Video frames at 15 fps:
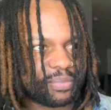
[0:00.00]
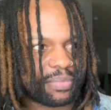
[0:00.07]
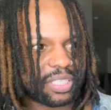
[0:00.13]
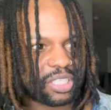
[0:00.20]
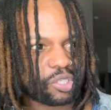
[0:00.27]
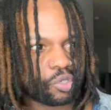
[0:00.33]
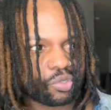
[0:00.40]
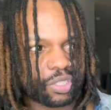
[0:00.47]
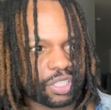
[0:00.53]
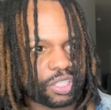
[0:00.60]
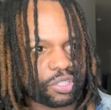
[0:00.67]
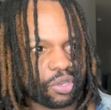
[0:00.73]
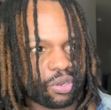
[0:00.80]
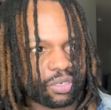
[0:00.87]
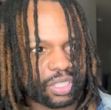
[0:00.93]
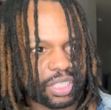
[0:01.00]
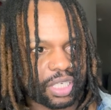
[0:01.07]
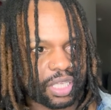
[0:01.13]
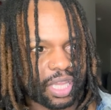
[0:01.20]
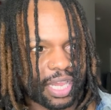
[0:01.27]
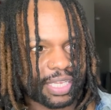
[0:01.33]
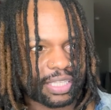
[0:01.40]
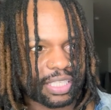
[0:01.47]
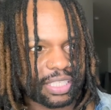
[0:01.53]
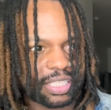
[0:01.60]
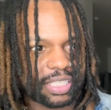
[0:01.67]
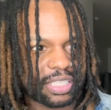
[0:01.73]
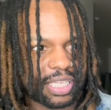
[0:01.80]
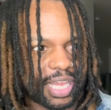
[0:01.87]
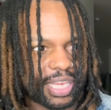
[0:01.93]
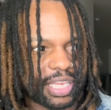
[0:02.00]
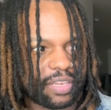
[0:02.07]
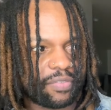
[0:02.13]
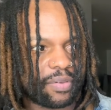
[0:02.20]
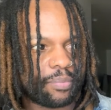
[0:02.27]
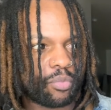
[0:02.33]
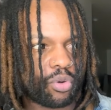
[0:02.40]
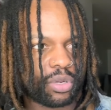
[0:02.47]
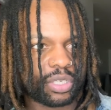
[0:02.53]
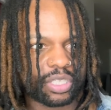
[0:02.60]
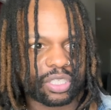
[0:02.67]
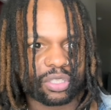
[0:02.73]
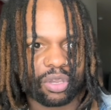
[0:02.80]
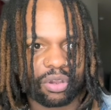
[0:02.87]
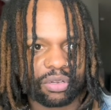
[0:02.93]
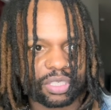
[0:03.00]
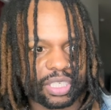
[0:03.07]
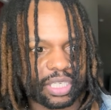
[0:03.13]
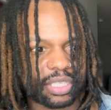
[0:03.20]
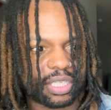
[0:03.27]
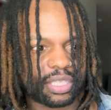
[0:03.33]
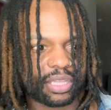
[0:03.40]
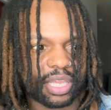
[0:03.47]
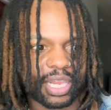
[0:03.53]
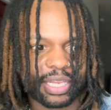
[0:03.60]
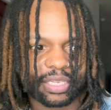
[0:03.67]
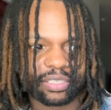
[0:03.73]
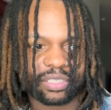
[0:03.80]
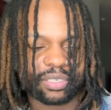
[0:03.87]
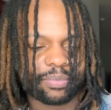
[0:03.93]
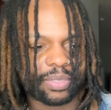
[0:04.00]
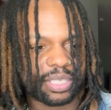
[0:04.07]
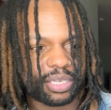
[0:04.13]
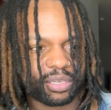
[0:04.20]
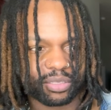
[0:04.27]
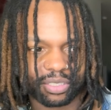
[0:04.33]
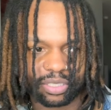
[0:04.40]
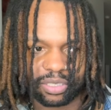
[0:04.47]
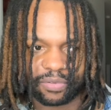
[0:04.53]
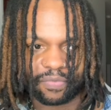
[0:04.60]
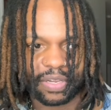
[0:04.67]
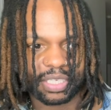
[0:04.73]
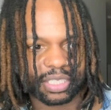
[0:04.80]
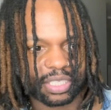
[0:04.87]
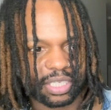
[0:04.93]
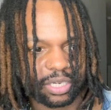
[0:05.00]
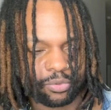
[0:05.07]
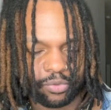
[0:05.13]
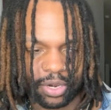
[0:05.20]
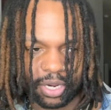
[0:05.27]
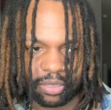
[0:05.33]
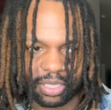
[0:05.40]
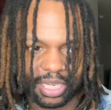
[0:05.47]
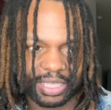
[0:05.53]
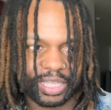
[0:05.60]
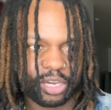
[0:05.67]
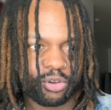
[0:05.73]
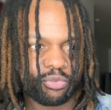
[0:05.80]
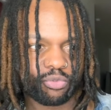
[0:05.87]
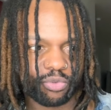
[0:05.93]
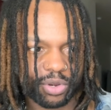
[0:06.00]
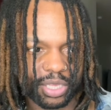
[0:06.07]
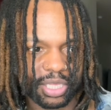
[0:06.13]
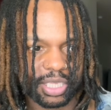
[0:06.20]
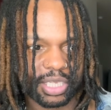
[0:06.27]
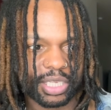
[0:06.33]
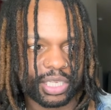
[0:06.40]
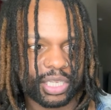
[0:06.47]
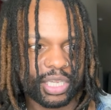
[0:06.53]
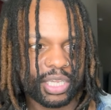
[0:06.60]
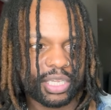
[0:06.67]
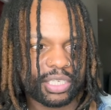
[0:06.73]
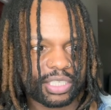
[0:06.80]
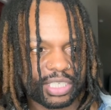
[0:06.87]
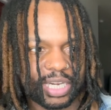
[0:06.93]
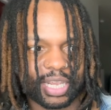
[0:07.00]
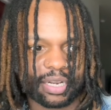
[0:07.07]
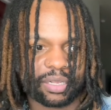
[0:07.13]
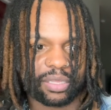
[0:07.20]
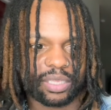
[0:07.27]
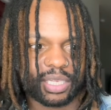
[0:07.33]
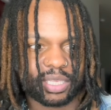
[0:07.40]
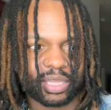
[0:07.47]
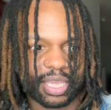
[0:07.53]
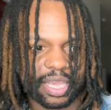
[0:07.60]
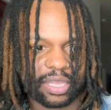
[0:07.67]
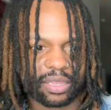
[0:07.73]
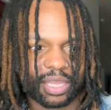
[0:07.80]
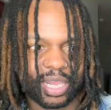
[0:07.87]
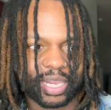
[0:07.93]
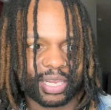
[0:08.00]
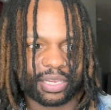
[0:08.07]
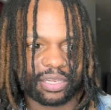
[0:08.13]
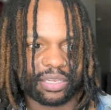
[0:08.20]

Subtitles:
so nostalgic. Like, this is like even more nostalgic than like some of the other stuff I see around. Like, they're really channeling that like